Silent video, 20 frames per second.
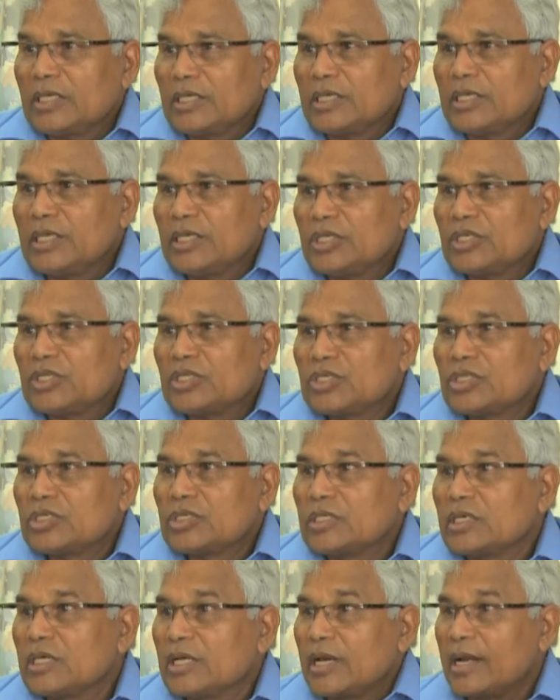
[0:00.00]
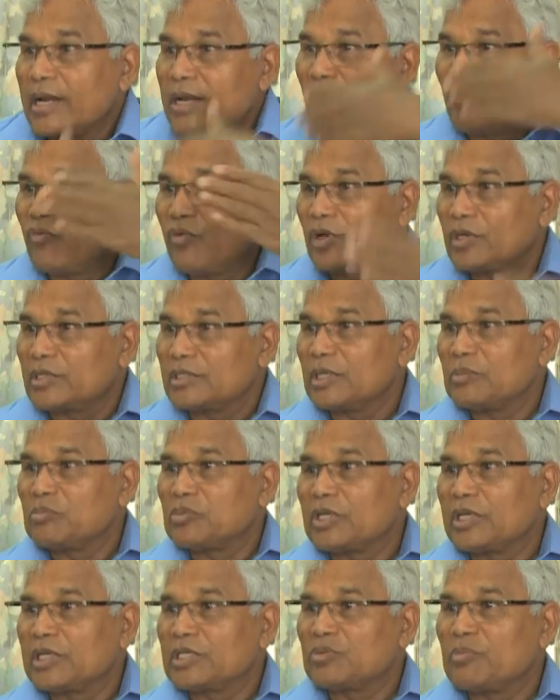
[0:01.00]
is ready for
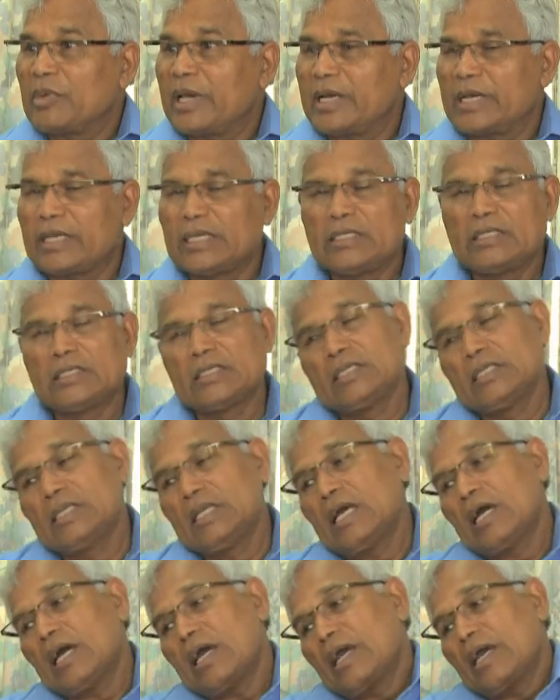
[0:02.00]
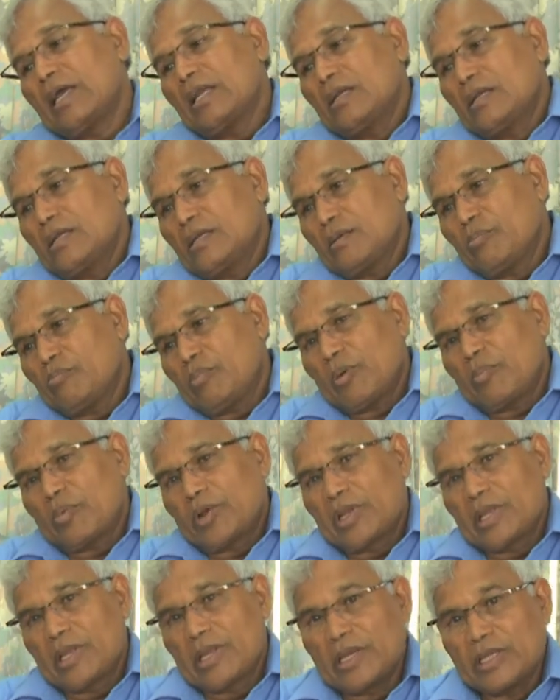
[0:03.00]
same-sex marriage and Papua
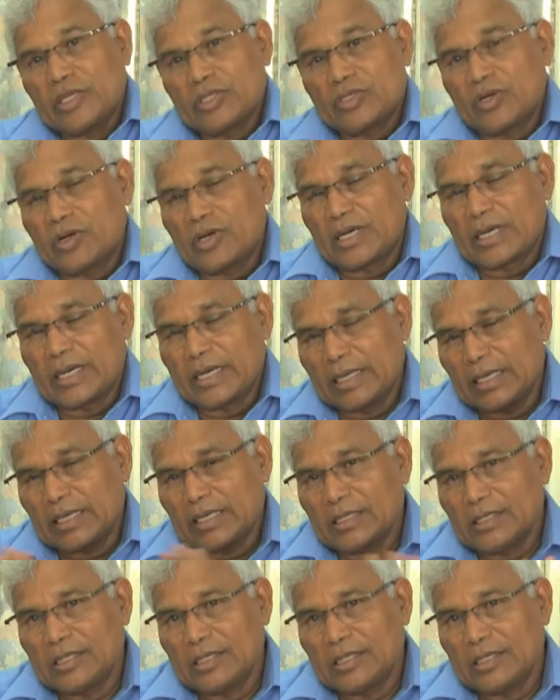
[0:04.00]
New Guinea is not ready.